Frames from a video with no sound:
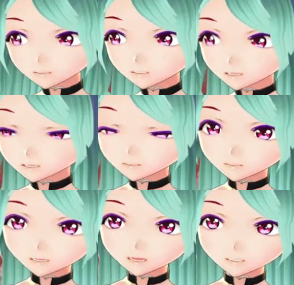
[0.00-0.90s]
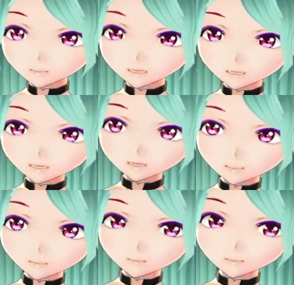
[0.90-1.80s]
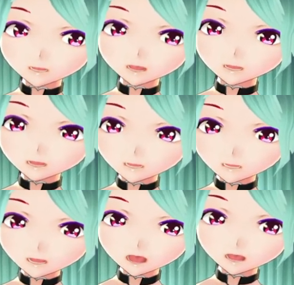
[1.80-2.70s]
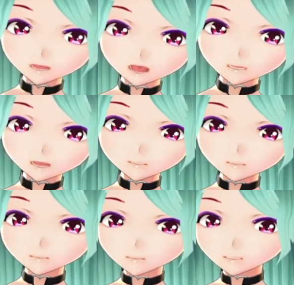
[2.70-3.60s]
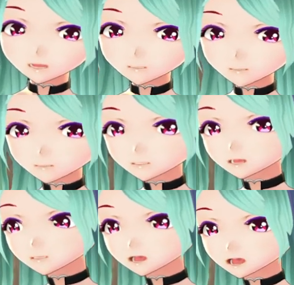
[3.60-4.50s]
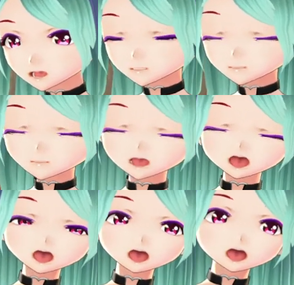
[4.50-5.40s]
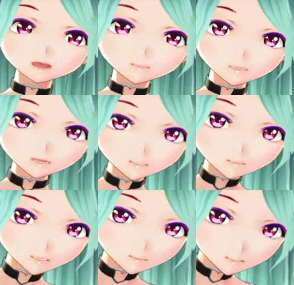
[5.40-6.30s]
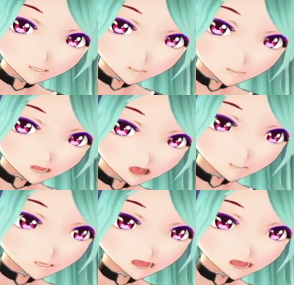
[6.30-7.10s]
took me and my sister to the circus, and a clown came up to me to give me a balloon, and I freaked out. I wouldn't stop screaming until we left.